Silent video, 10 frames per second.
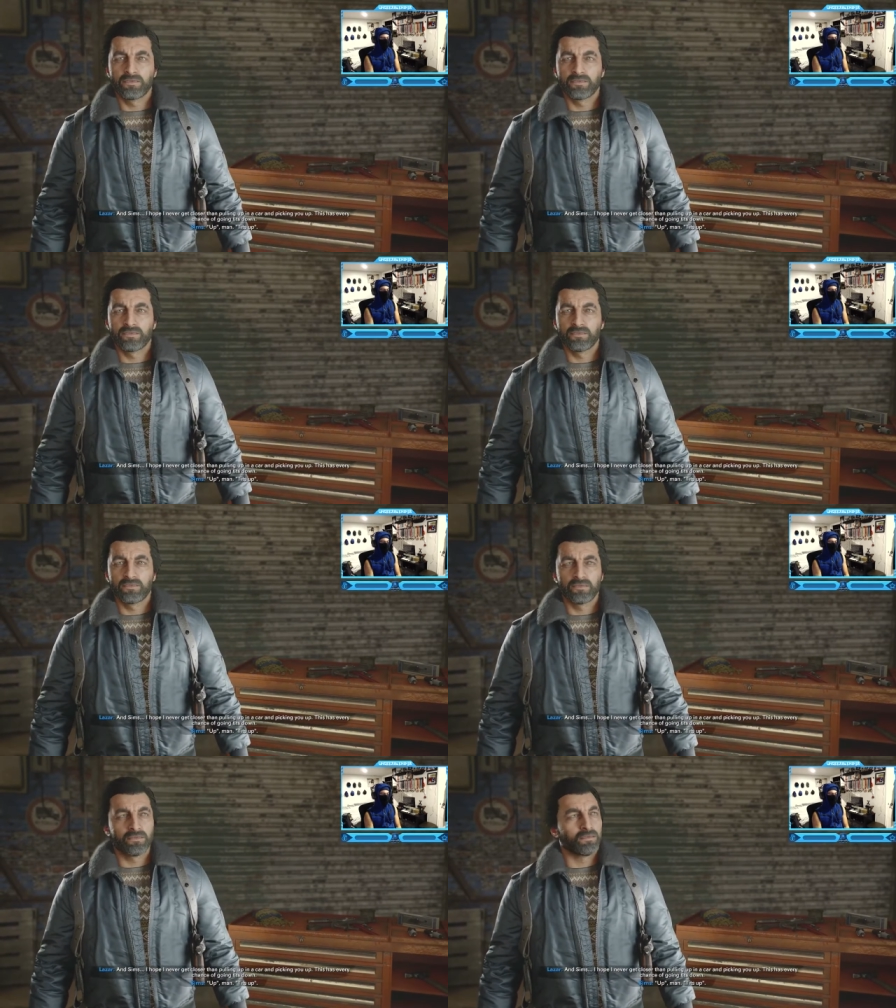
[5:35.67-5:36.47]
Tits
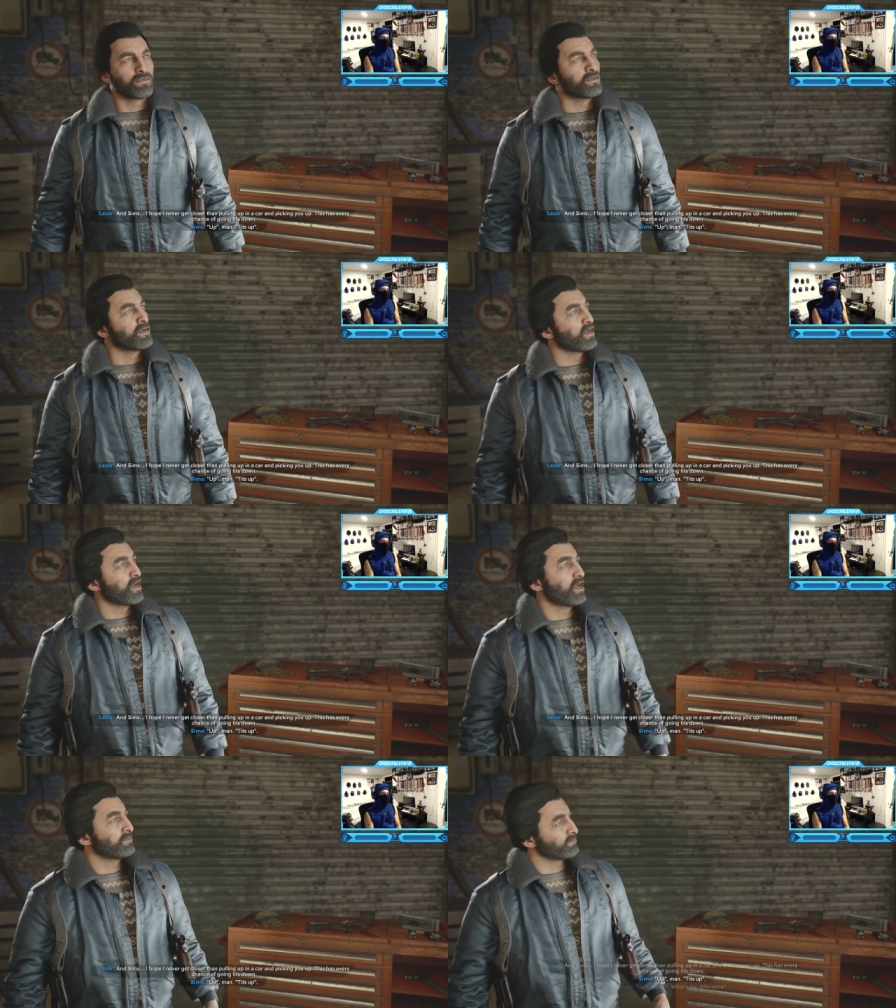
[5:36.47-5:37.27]
up. Tits up.
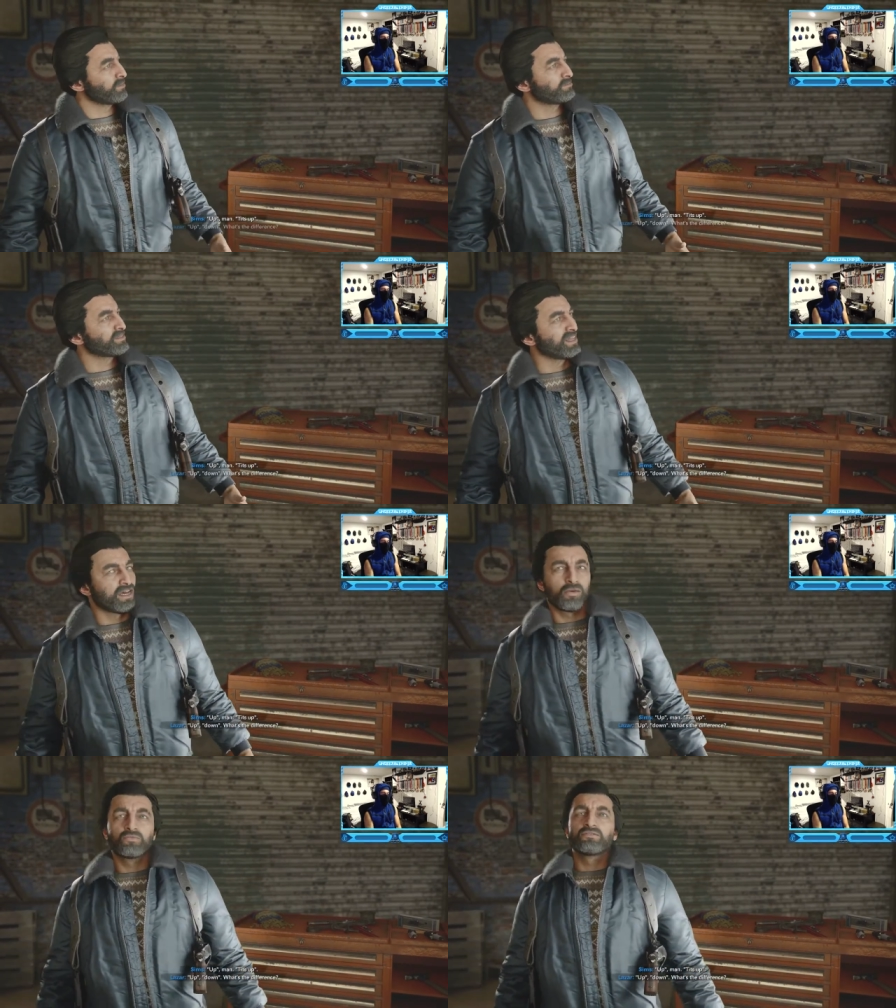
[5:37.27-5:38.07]
Up,
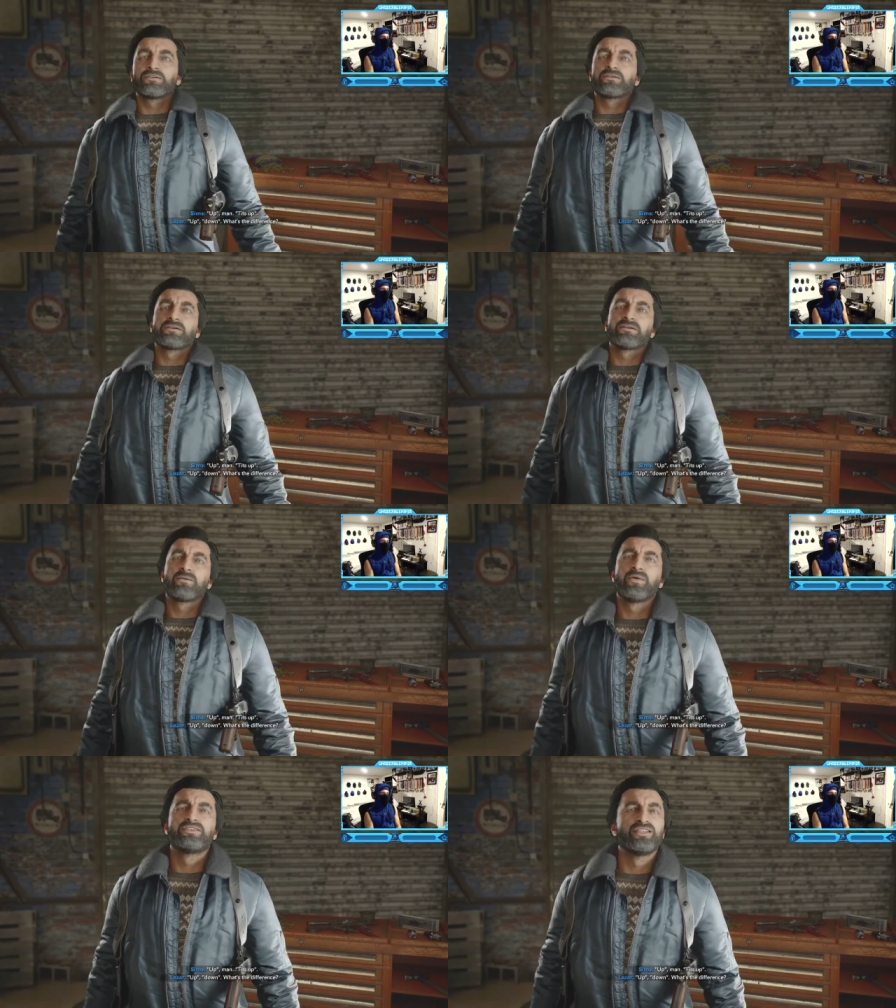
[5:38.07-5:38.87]
down.
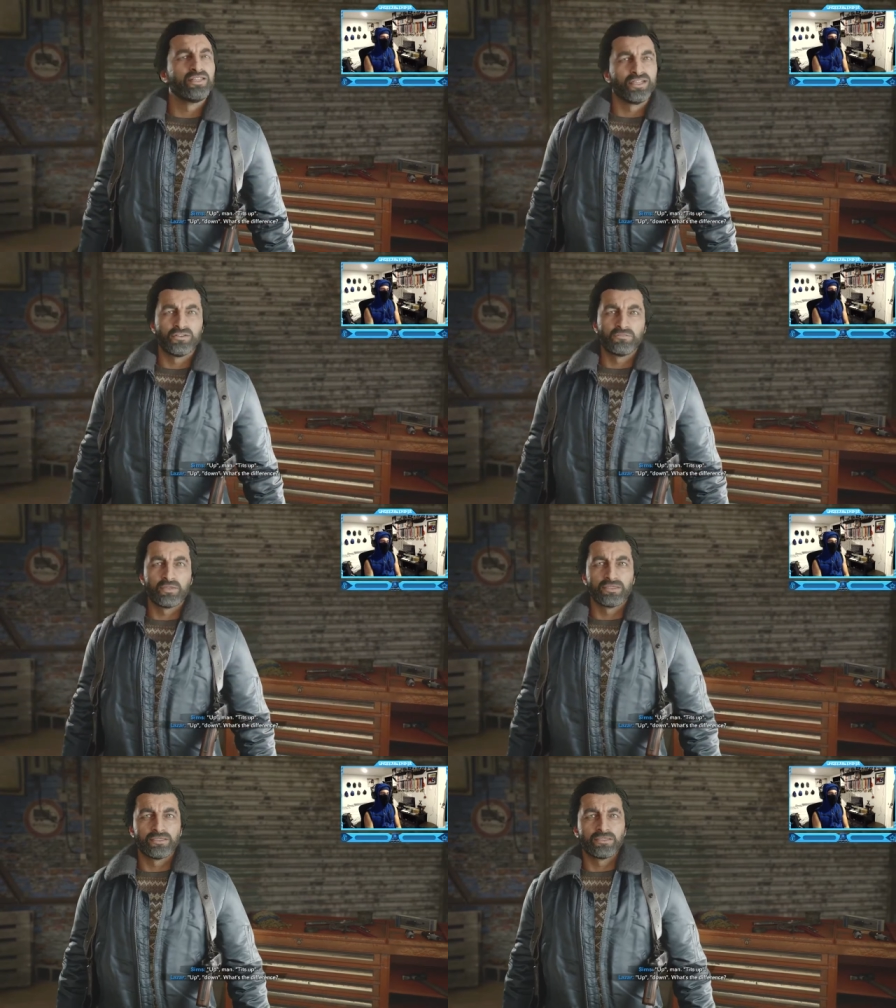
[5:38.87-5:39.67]
What's the
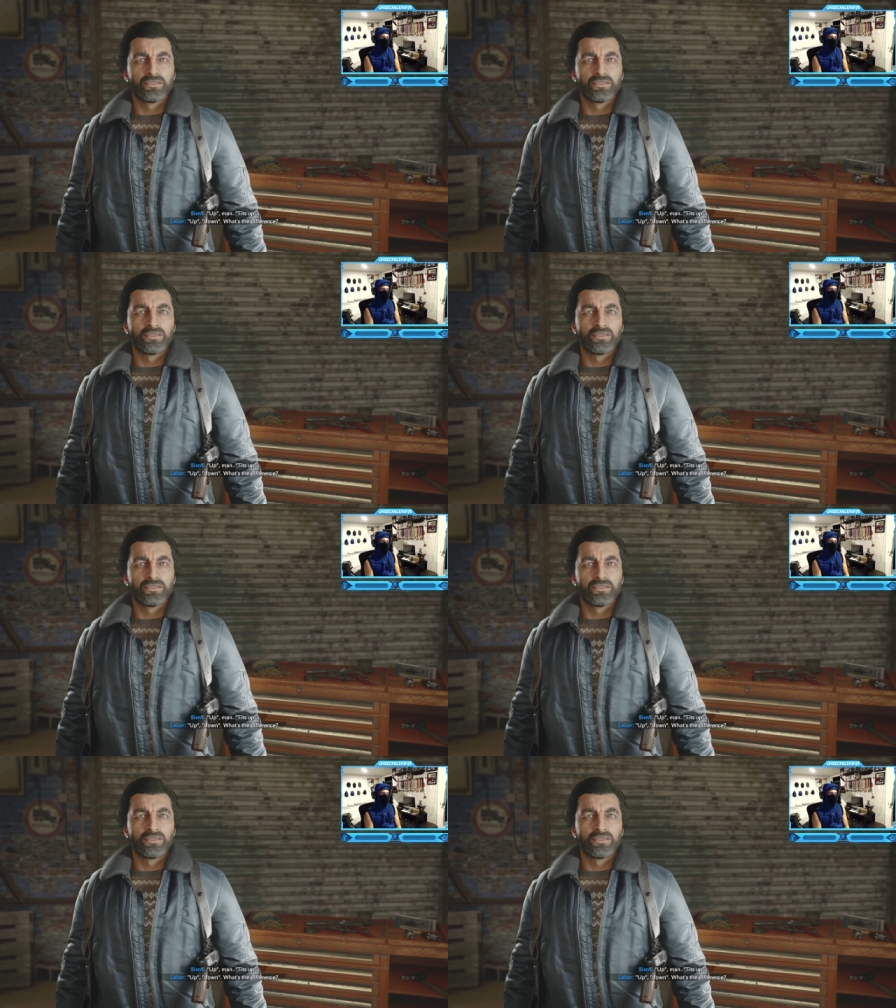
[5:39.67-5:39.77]
difference?